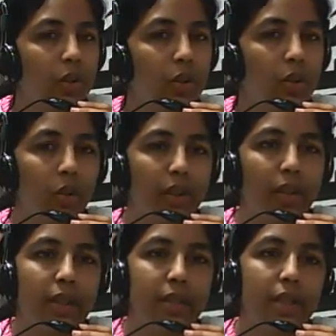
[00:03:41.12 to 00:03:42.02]

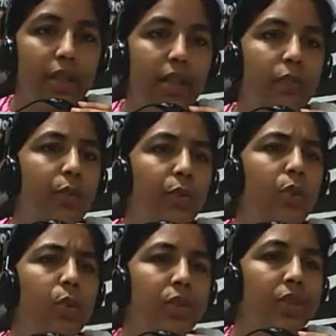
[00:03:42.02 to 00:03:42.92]
cortical cells, 4
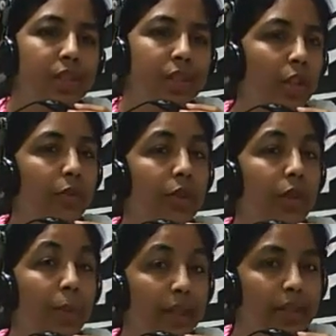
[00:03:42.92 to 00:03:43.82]
to 6 layers of
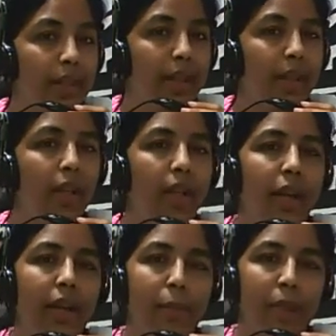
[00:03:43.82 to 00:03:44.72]
the pericycle
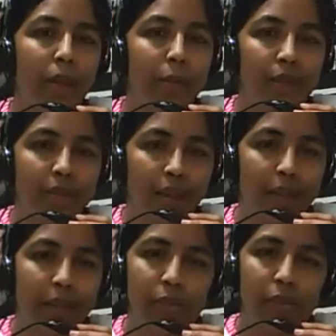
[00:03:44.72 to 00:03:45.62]
and primary
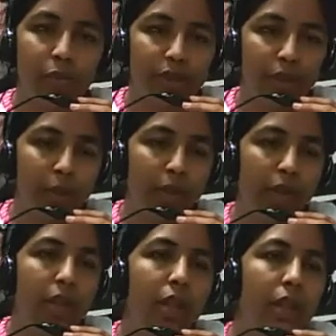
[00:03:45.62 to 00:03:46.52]
xylem is visible.
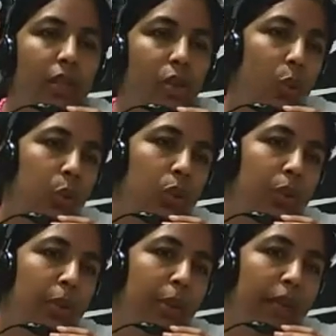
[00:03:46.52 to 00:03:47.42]
So
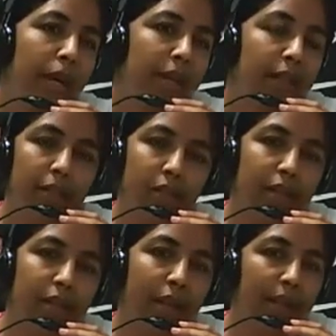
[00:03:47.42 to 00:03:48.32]
roots may be diarch
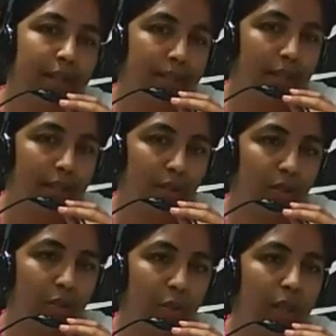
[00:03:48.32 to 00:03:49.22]
and
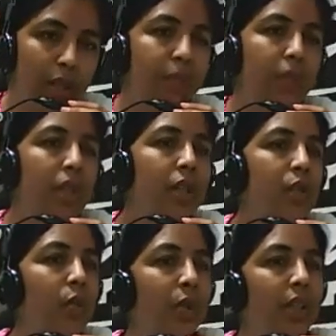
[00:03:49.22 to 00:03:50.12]
exarch. Okay.
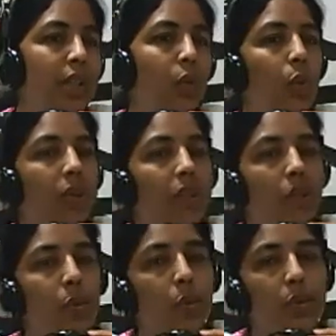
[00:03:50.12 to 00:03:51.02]
So in the
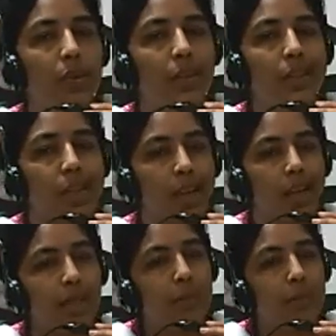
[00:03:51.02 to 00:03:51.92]
older root, the
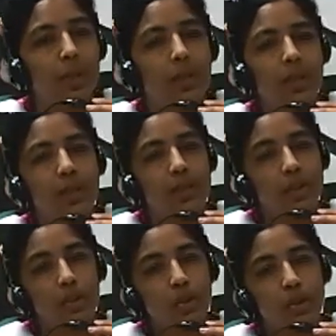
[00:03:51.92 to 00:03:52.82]
xylem is
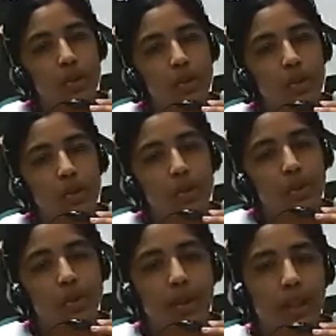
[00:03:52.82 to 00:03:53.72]
distinguished due to
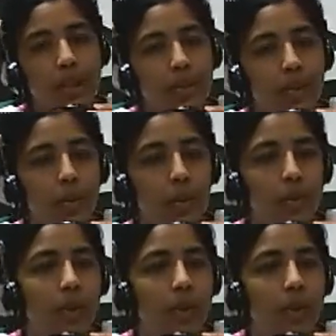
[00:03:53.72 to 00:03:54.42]
the secondary growth